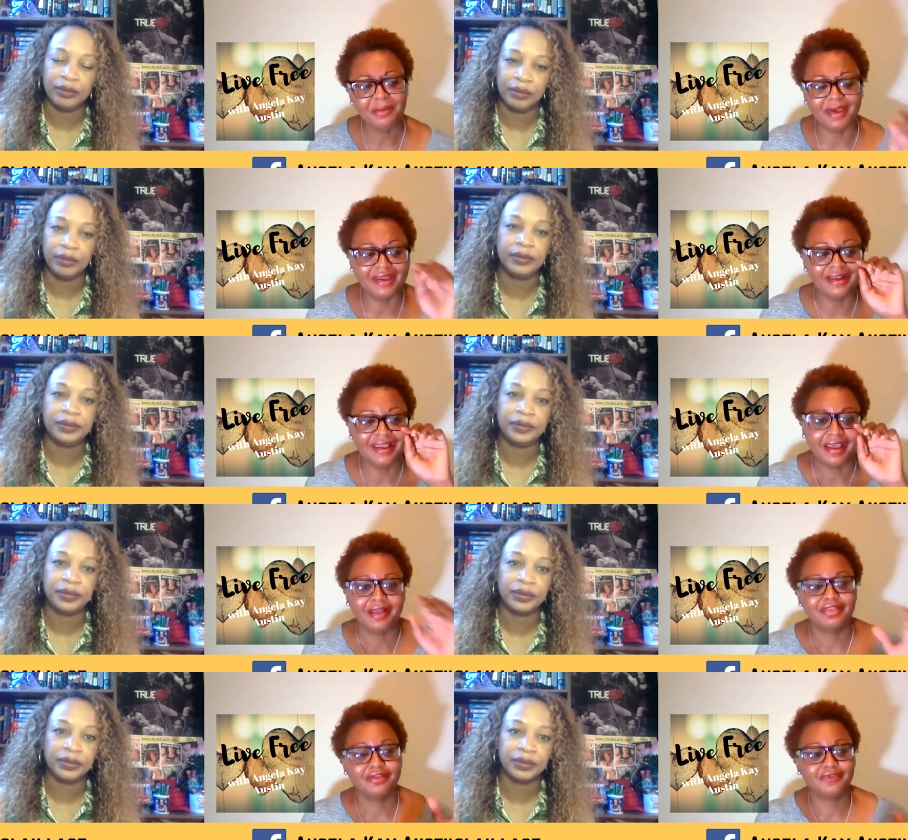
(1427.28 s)
Speaker 1: But
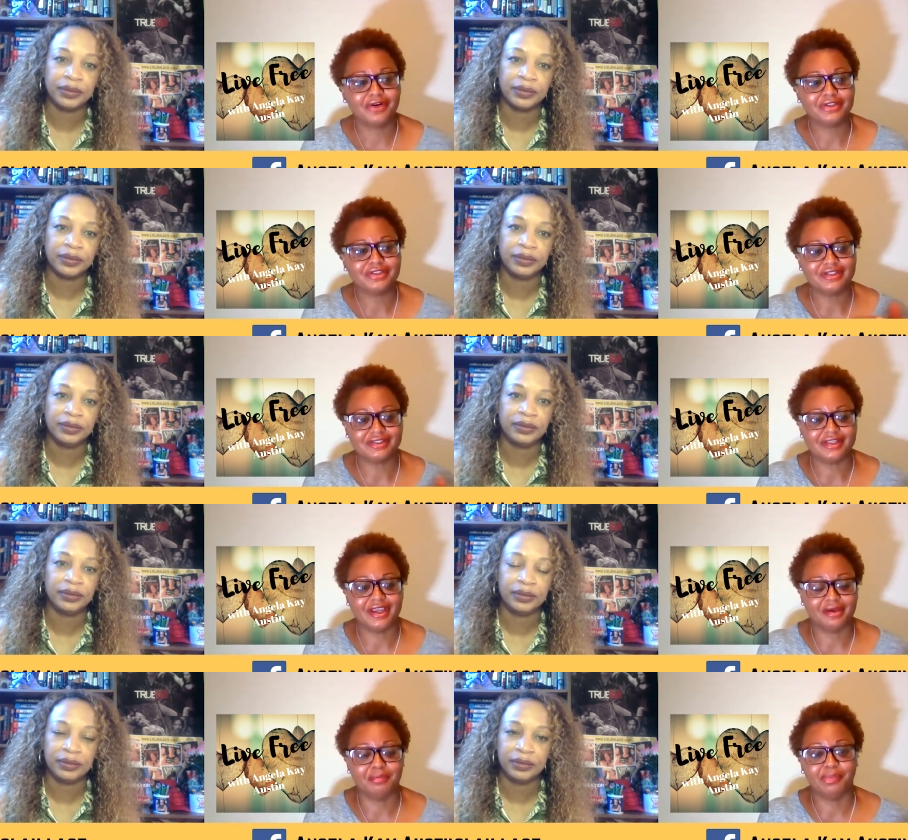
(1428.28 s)
the first and
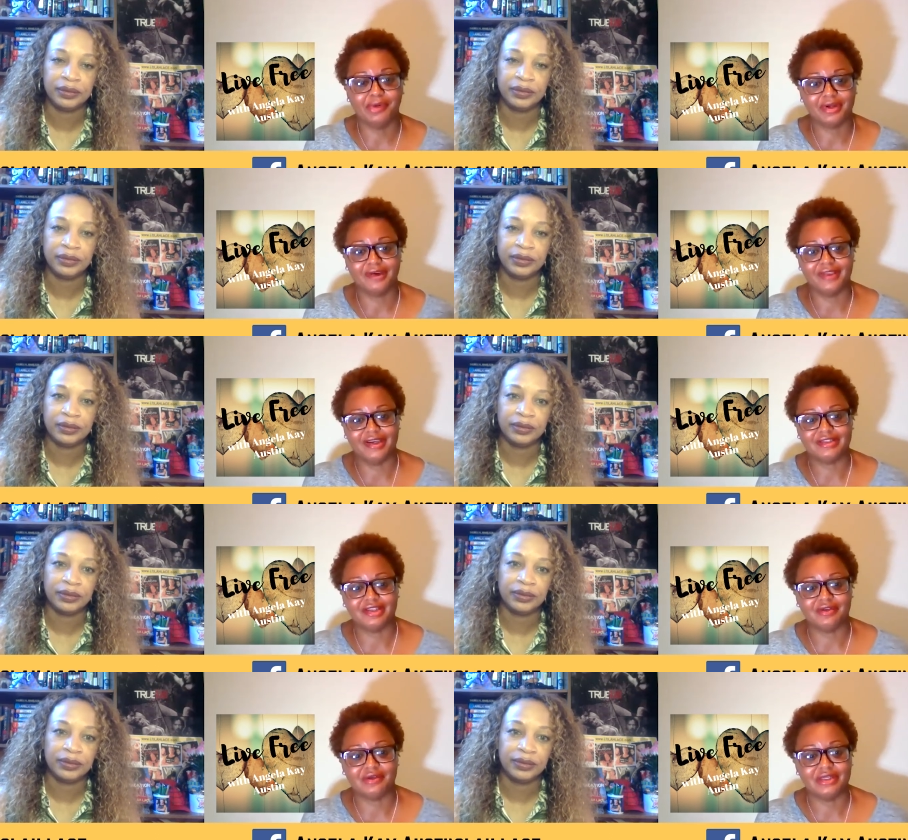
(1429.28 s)
second book of that
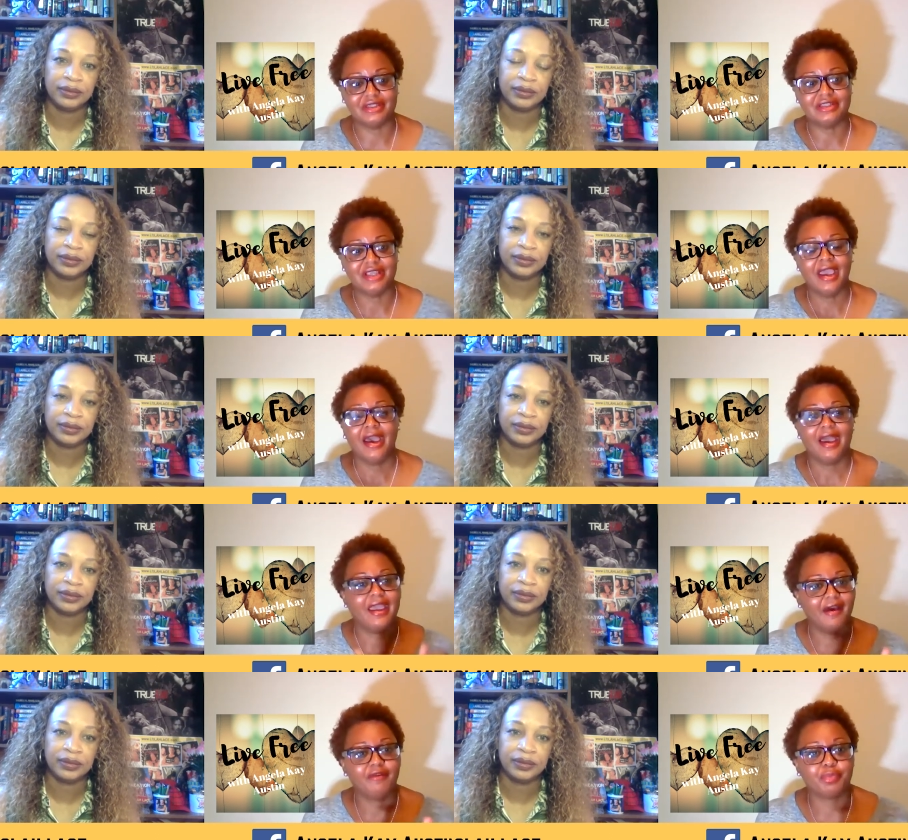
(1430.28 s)
series, I
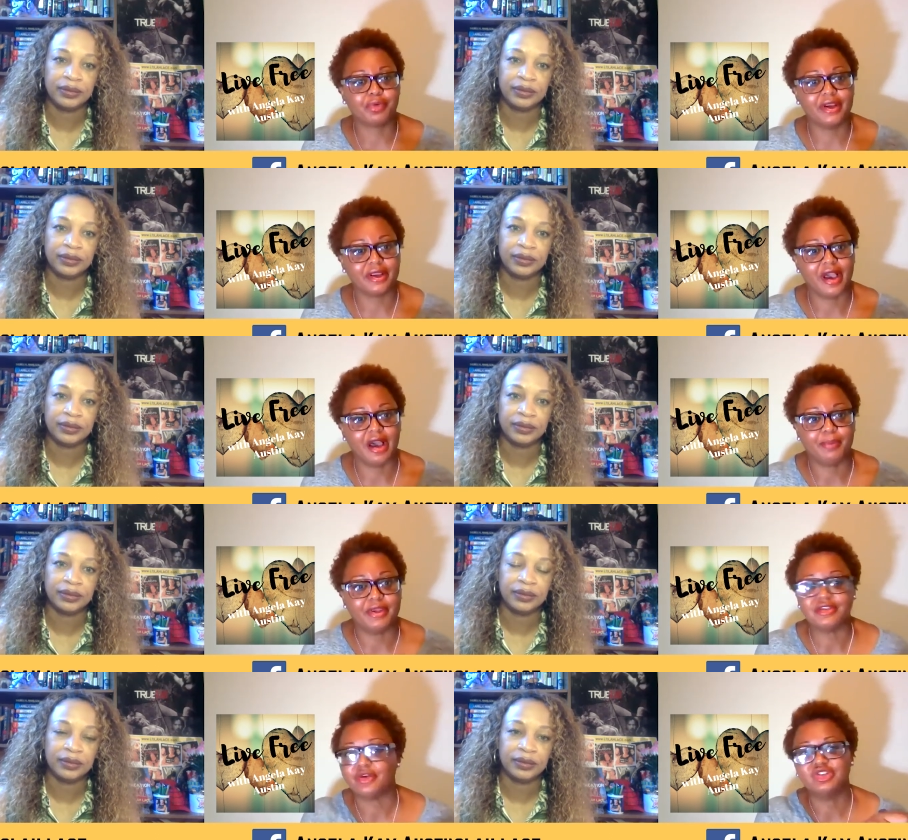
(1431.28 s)
have print
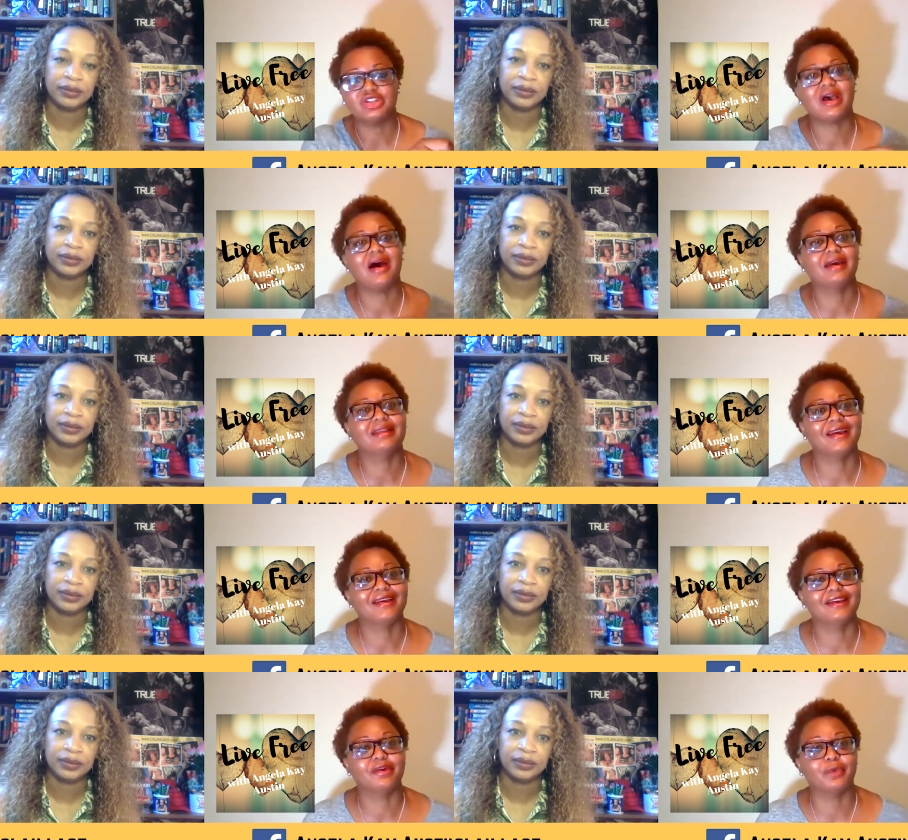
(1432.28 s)
copies that are just
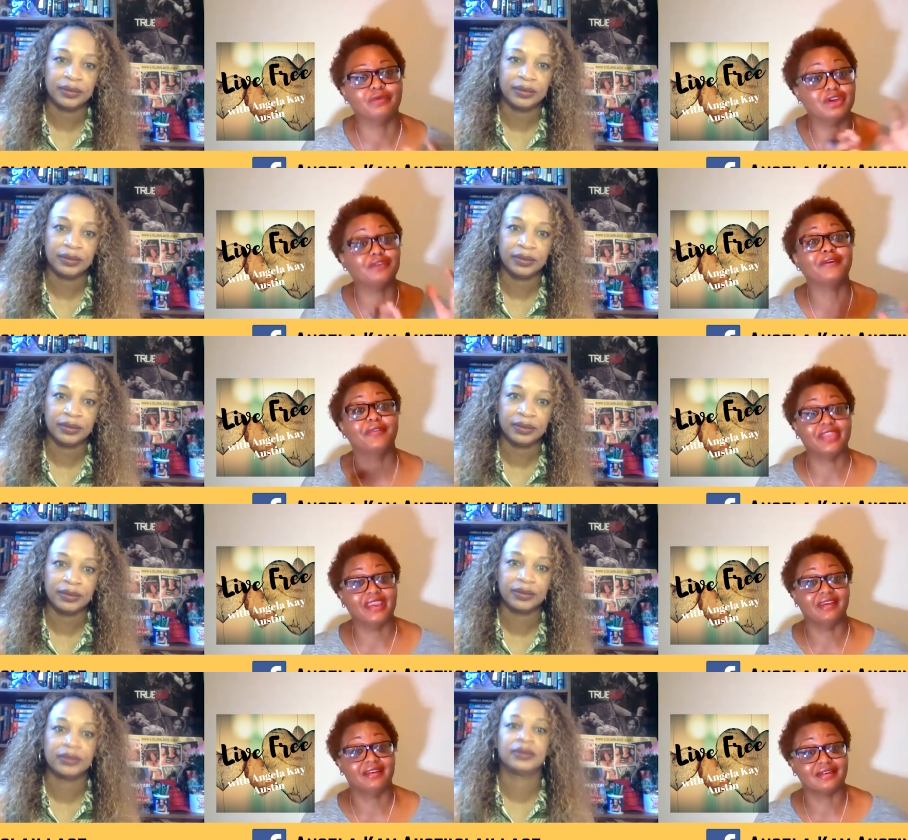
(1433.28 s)
highlighted with different
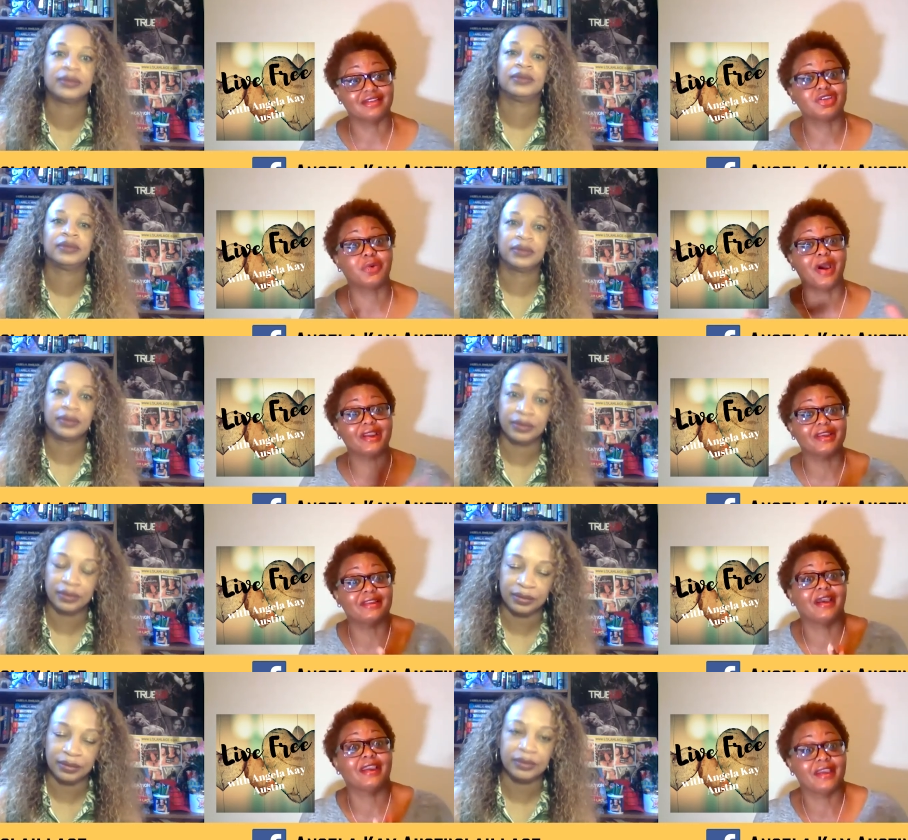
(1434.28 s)
things so I can
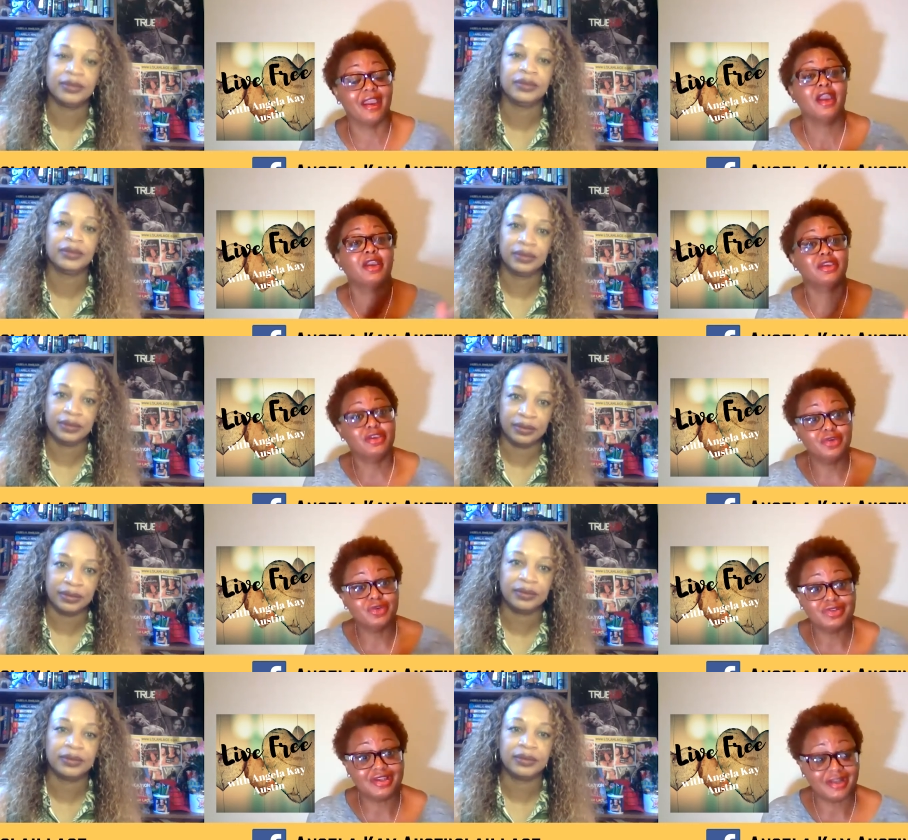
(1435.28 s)
like
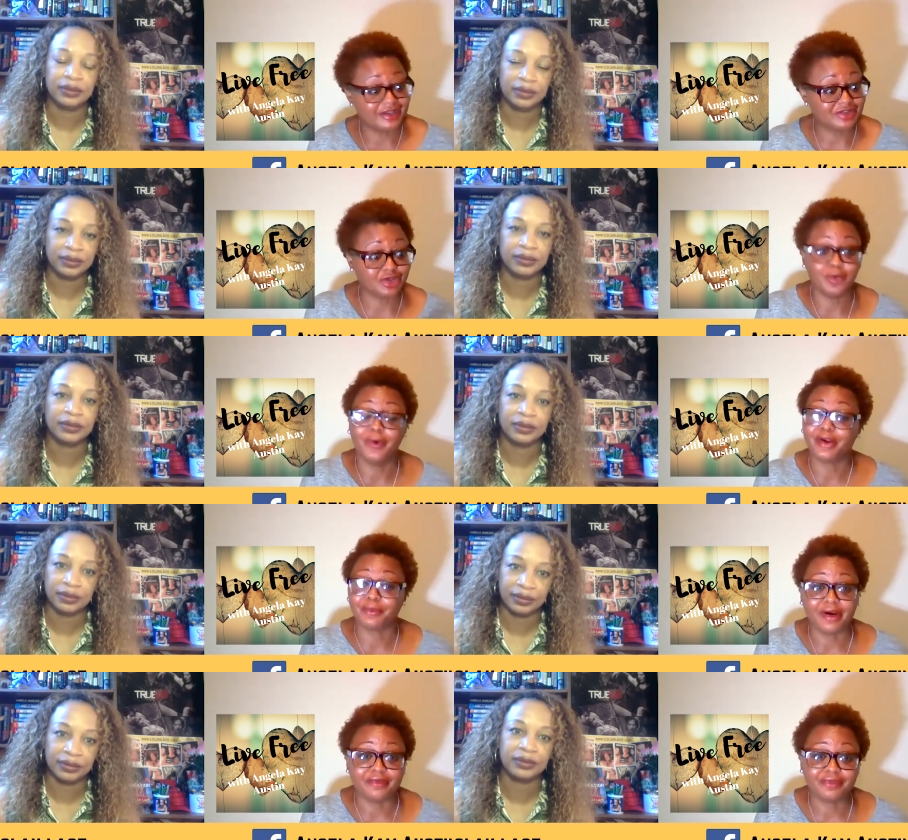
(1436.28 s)
use it as a quick
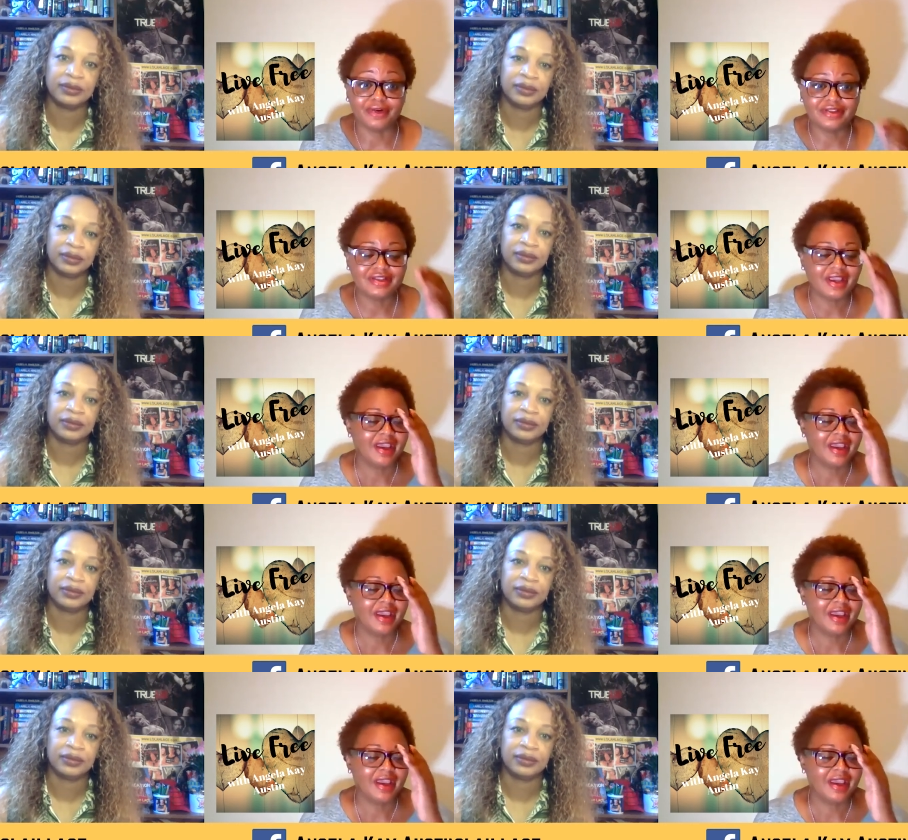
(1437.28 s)
reference.